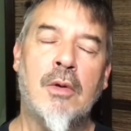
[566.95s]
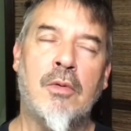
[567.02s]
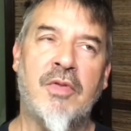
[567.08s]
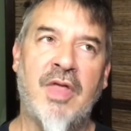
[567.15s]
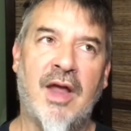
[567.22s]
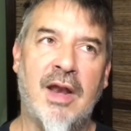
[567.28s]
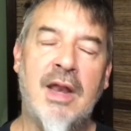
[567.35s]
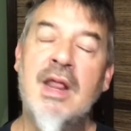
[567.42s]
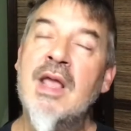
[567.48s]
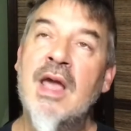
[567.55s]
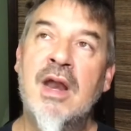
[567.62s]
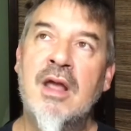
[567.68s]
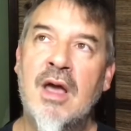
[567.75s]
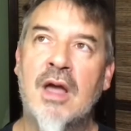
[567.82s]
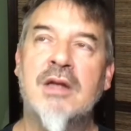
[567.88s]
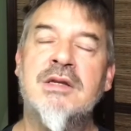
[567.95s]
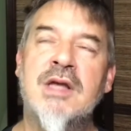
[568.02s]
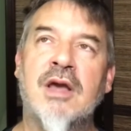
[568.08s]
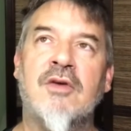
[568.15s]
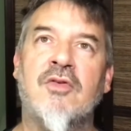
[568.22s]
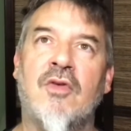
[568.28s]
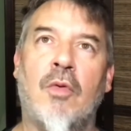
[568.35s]
without any kind of
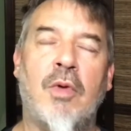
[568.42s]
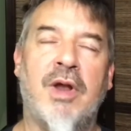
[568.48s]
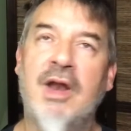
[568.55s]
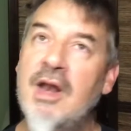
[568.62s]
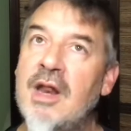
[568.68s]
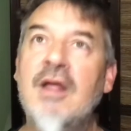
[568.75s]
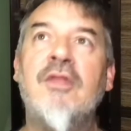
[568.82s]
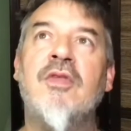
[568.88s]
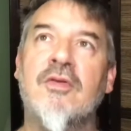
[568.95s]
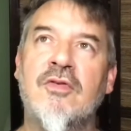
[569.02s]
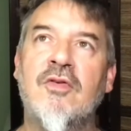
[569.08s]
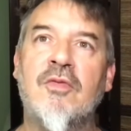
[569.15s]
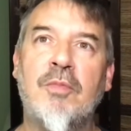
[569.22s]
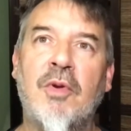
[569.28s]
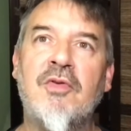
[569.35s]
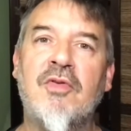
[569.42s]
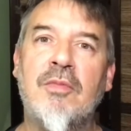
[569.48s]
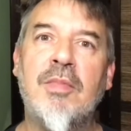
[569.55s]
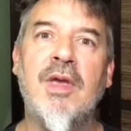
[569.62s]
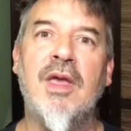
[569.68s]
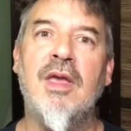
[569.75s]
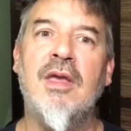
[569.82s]
context on what any of this is supposed to
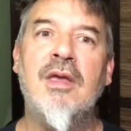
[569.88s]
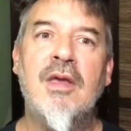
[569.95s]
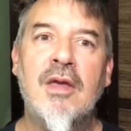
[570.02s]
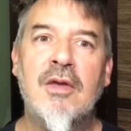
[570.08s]
be.